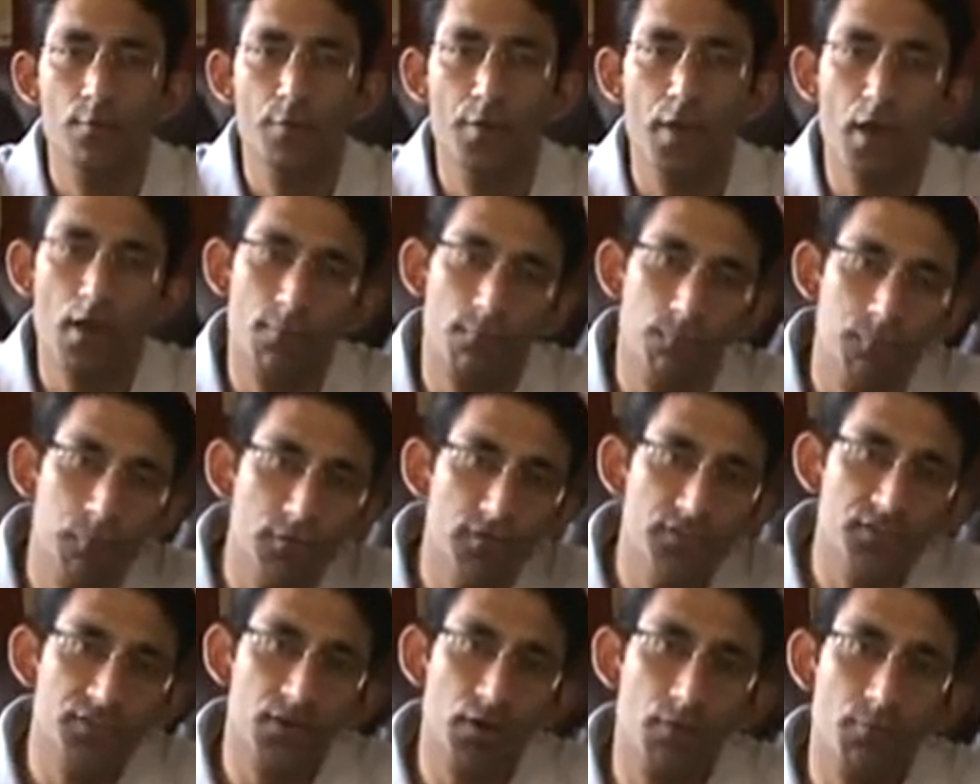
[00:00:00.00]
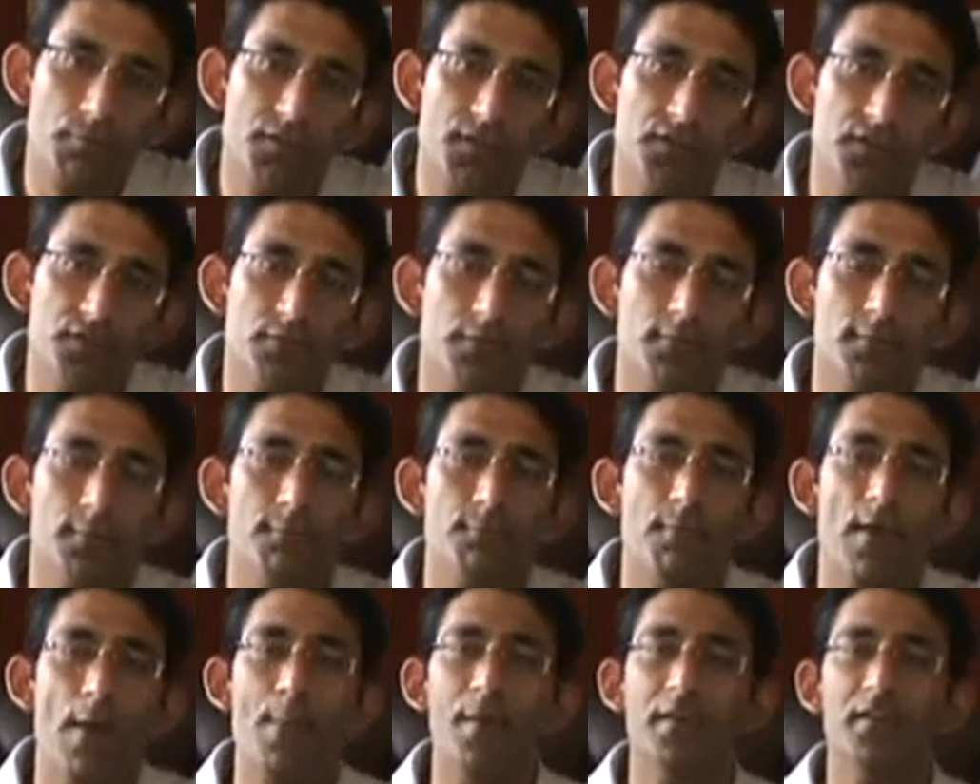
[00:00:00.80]
We are a full-service
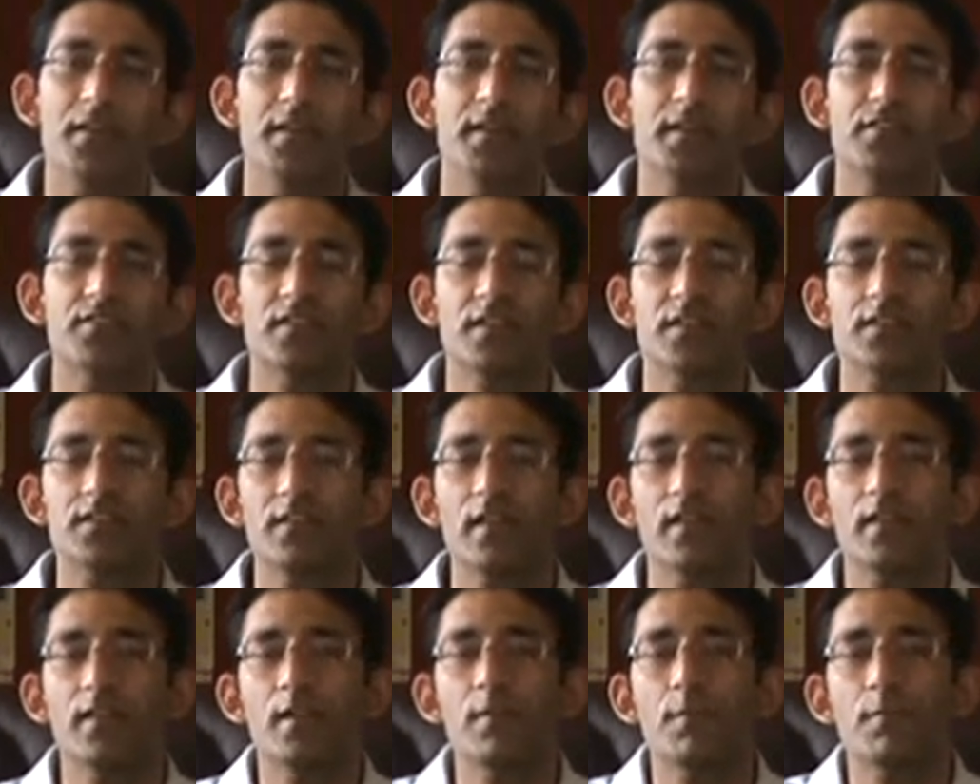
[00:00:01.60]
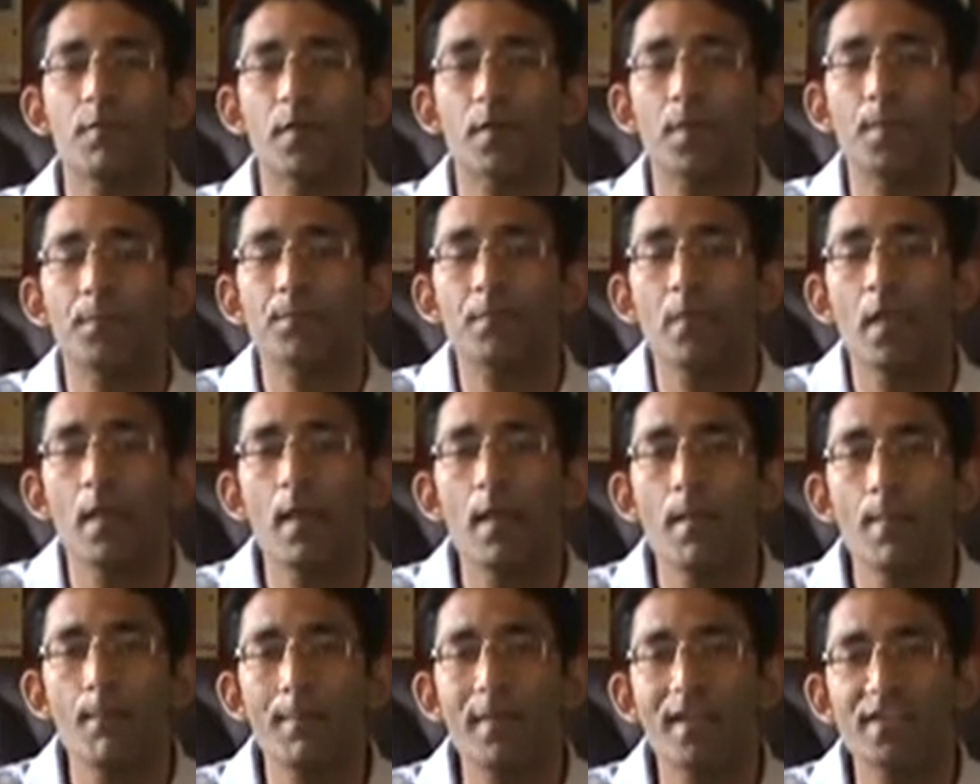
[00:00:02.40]
web analytics consulting firm
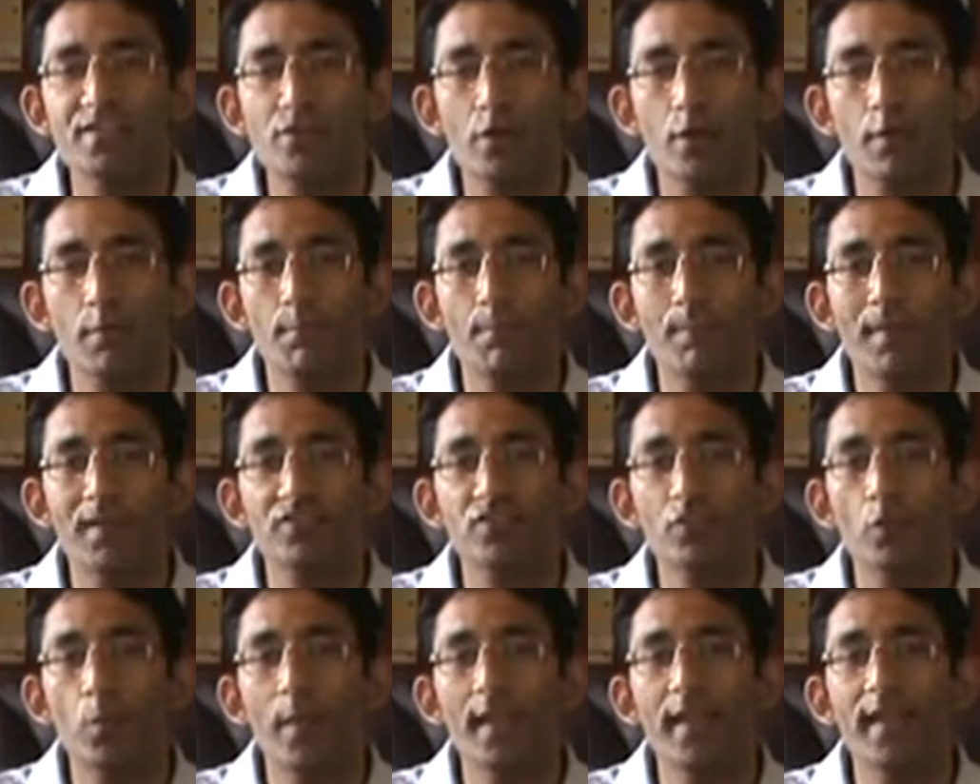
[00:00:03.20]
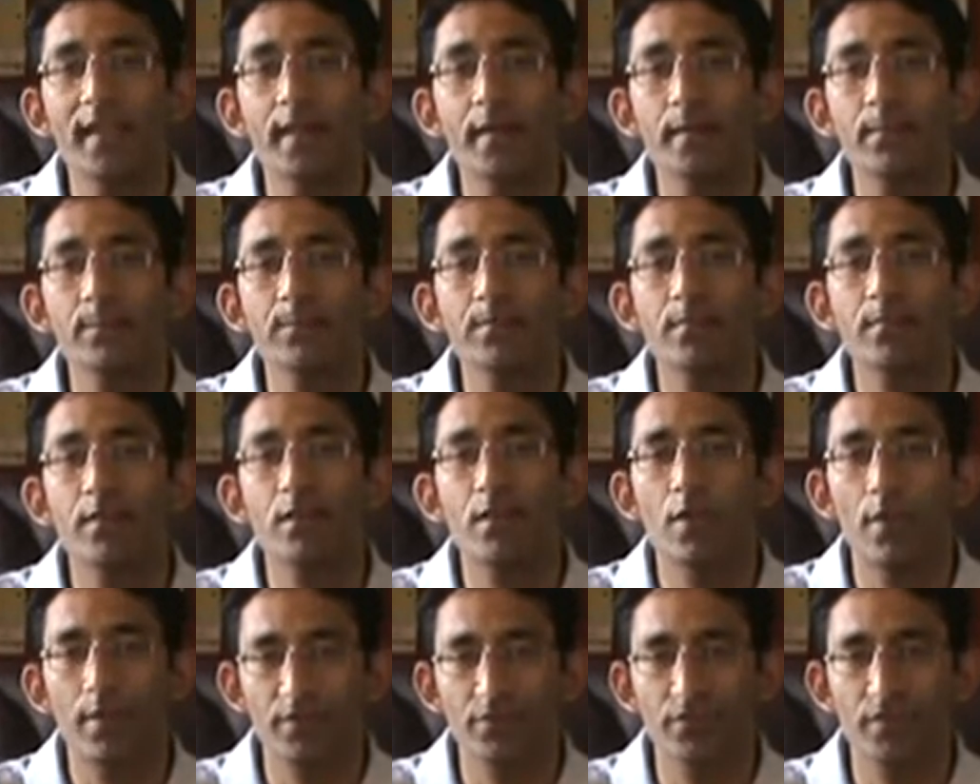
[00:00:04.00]
based out of Pennsylvania,
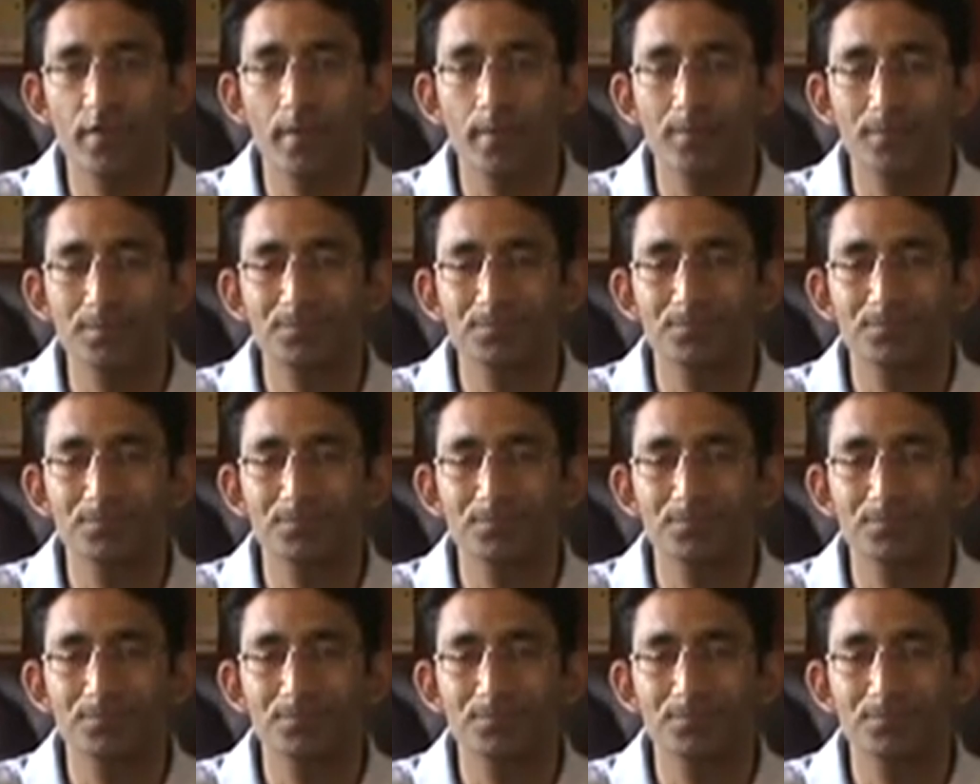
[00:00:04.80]
USA.